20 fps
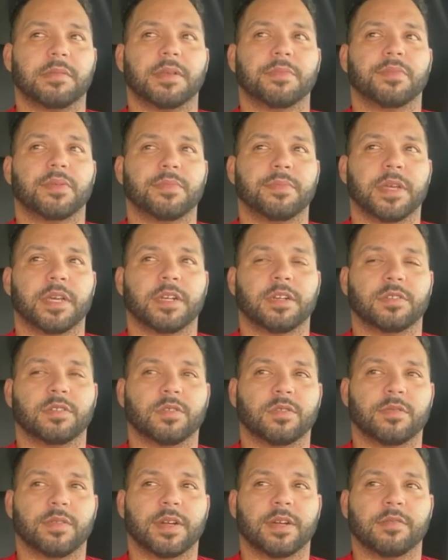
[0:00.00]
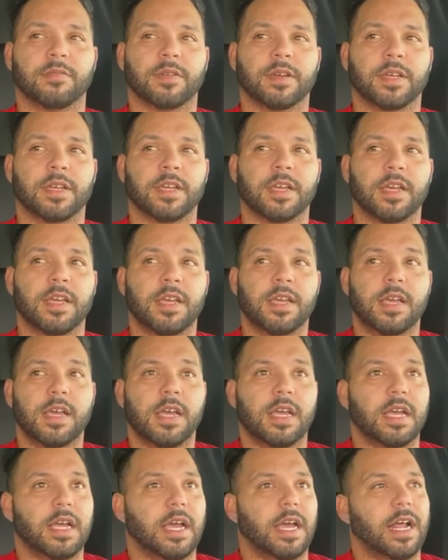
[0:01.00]
They put me on the door right away,
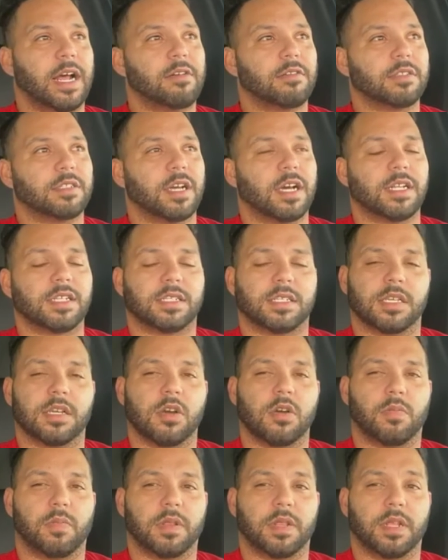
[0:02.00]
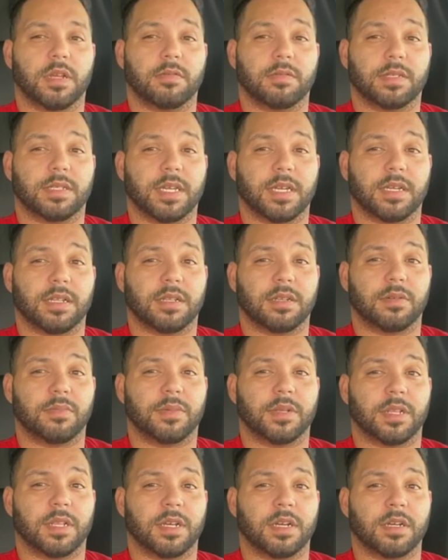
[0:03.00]
and I was honestly hoping that would take a little
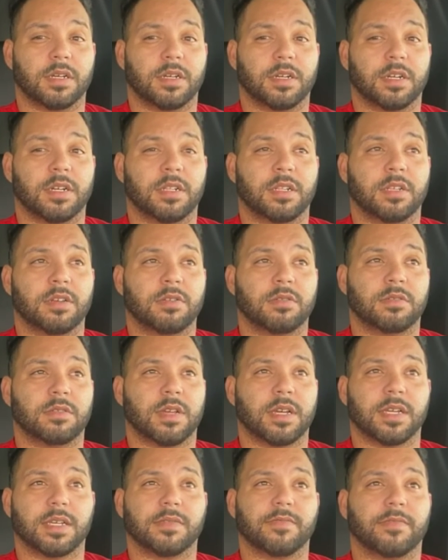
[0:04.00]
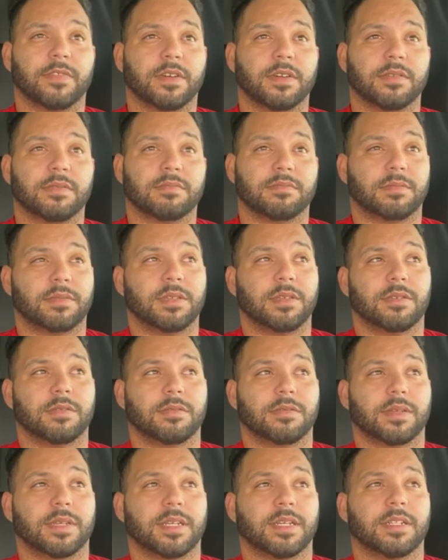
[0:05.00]
bit longer to unload so I can, you
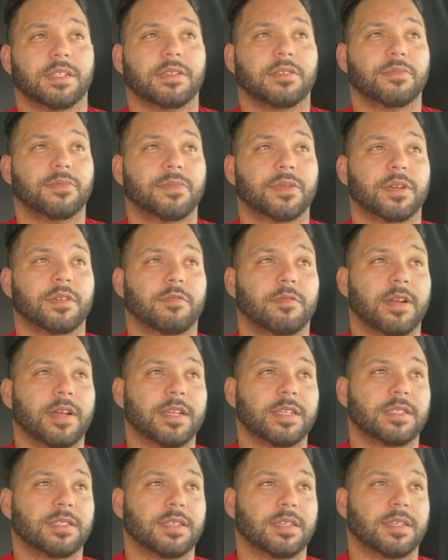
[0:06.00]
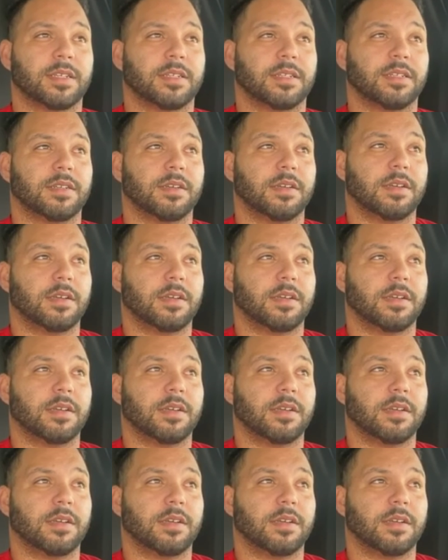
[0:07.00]
know, get a little bit of rest. And